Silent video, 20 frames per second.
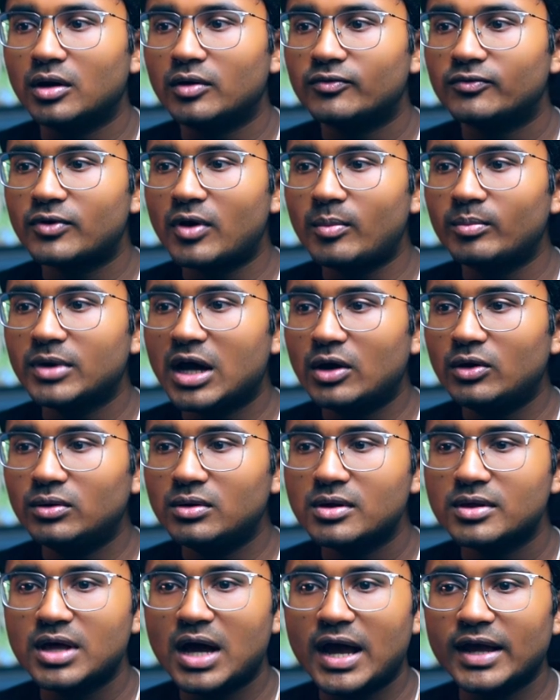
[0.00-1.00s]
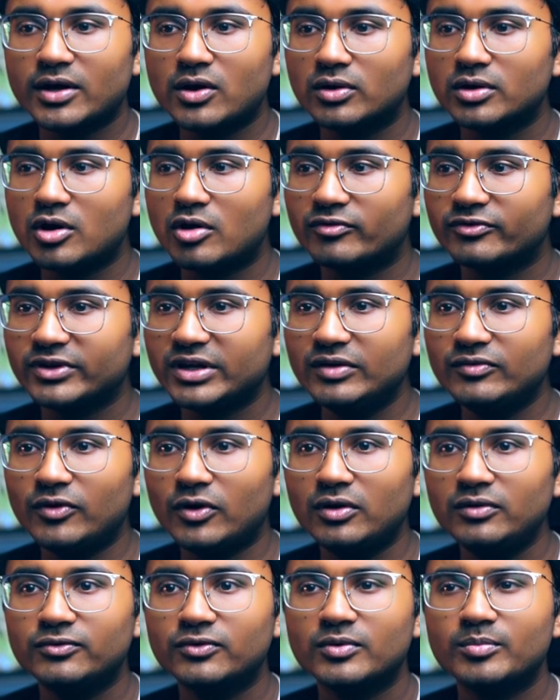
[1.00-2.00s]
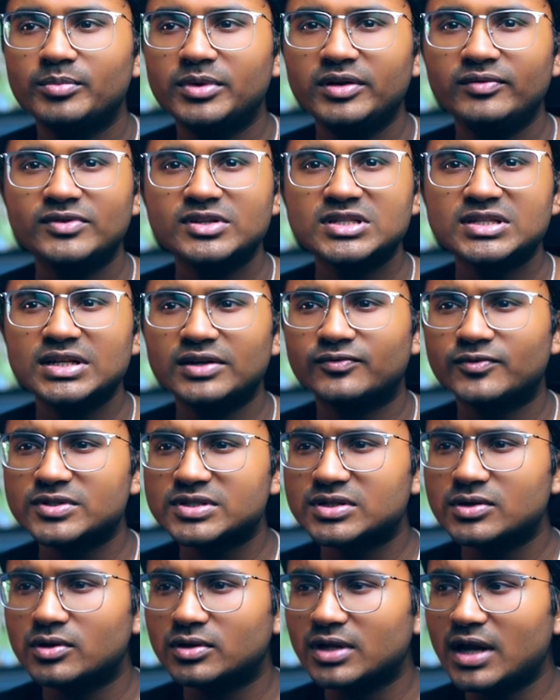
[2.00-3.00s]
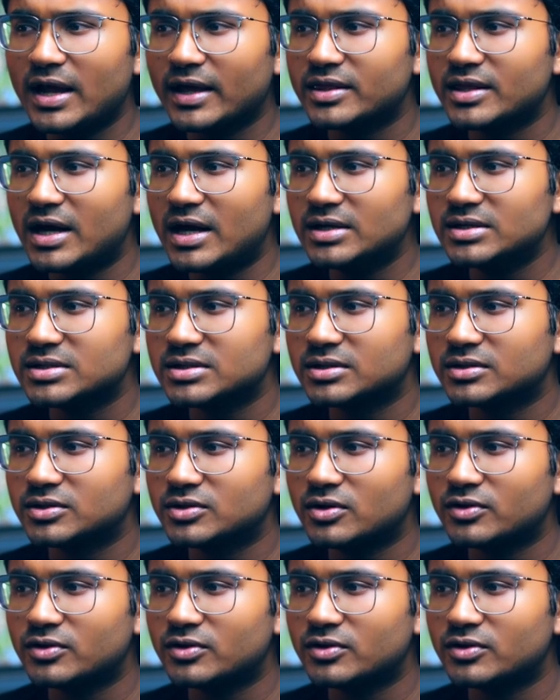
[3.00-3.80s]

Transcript: uh, from now, the icon of Evolve. Previously, it was not like that,